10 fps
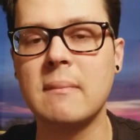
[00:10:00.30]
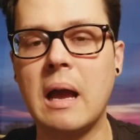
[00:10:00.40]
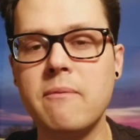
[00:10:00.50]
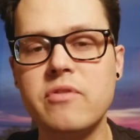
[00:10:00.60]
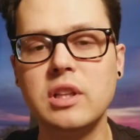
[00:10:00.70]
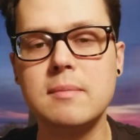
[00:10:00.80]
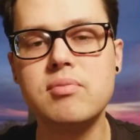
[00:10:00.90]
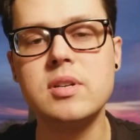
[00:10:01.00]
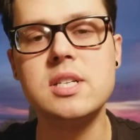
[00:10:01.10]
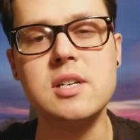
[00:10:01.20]
I'm feeling
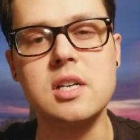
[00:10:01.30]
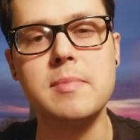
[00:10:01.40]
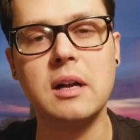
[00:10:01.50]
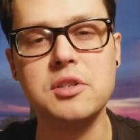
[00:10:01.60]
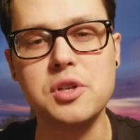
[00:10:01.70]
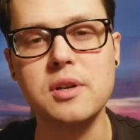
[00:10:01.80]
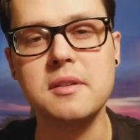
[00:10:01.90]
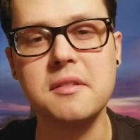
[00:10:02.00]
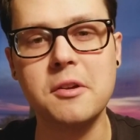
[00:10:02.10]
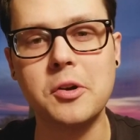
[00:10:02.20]
pretty good about
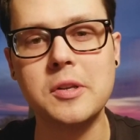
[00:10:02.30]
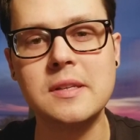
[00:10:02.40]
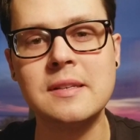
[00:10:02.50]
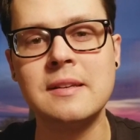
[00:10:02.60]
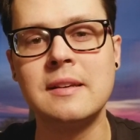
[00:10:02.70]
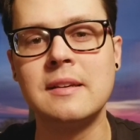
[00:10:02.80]
turning 30.